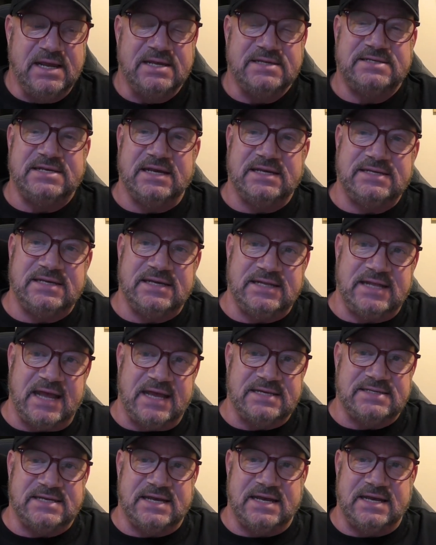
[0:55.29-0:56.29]
60
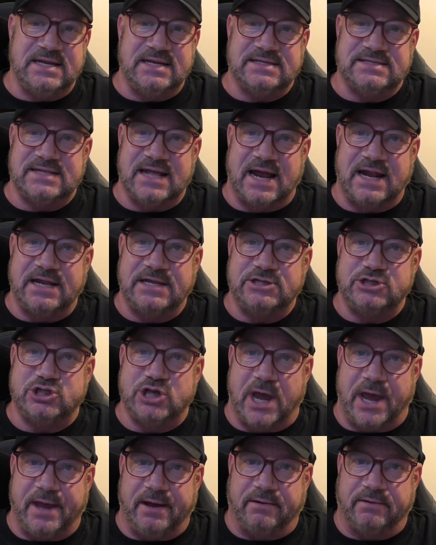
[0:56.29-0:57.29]
days in is not a
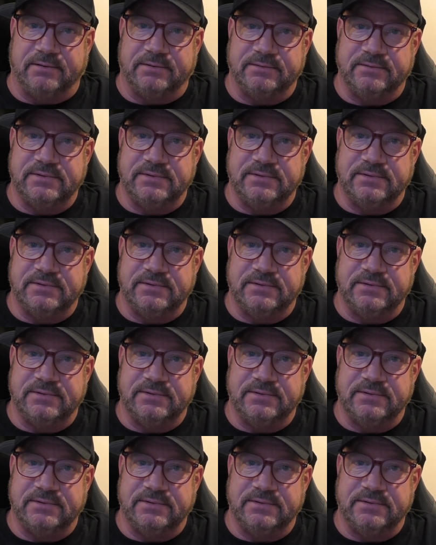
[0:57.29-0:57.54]
jail.